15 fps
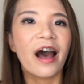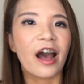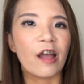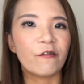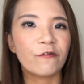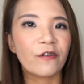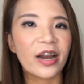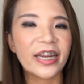
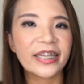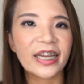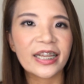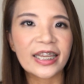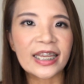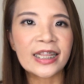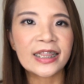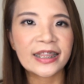I find
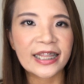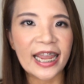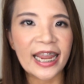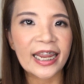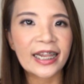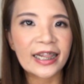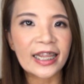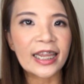that in
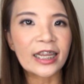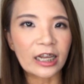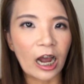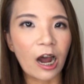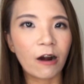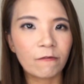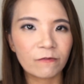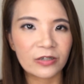daily
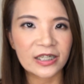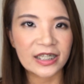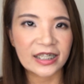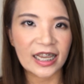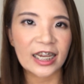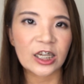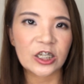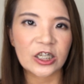
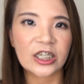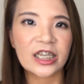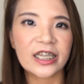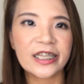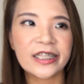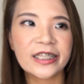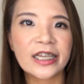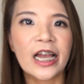
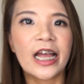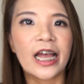conversation